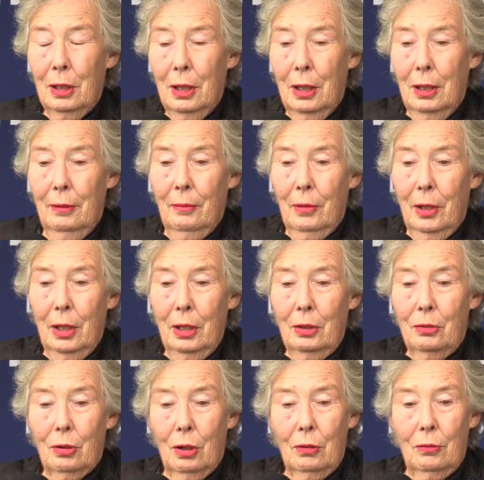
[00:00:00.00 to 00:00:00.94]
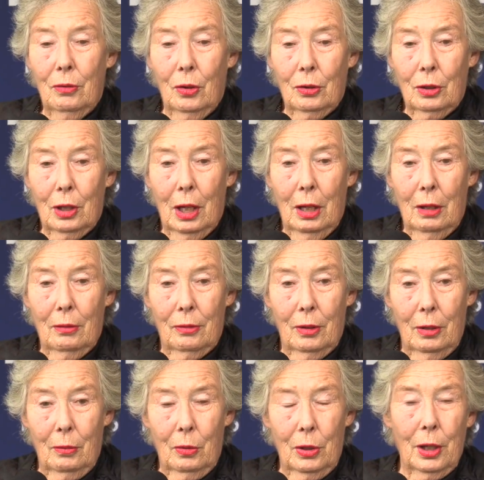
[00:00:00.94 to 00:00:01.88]
he drove on carefully
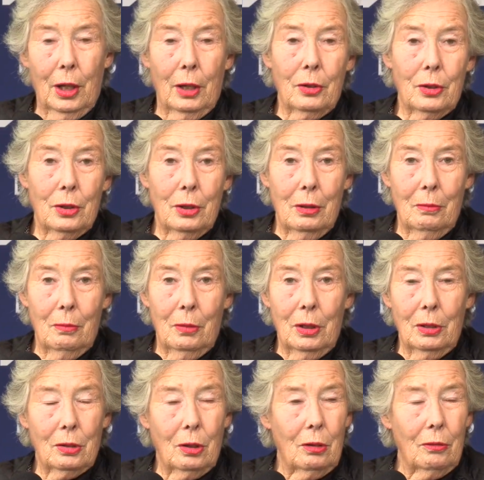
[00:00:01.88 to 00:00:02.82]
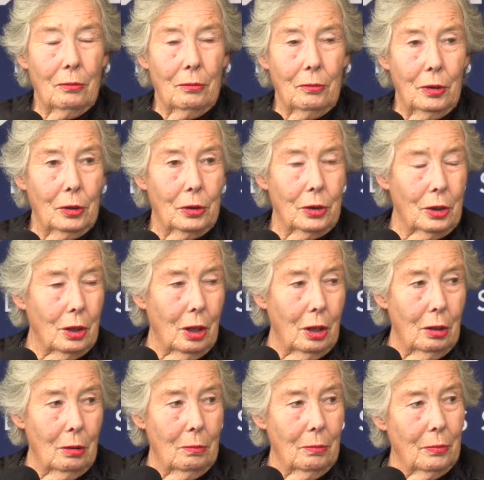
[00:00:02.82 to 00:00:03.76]
with us, and we sort of filtered
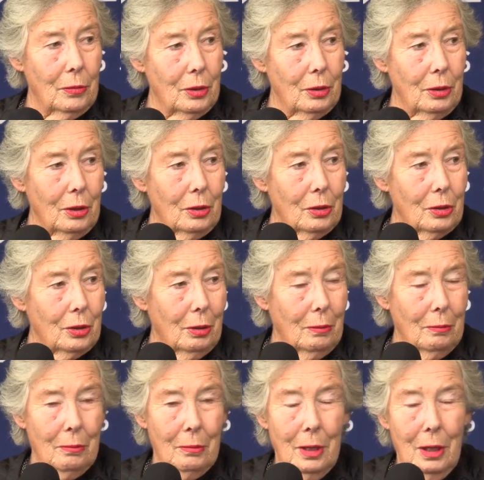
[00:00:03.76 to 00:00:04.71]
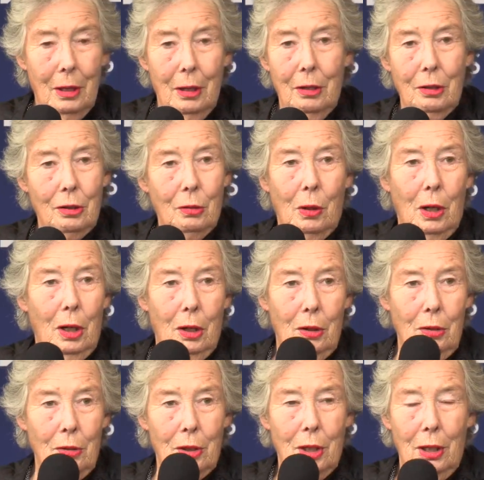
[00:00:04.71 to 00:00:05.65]
home to this, to our
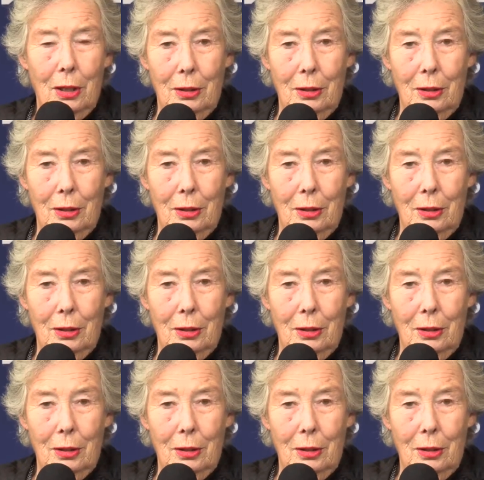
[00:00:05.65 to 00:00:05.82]
hotel.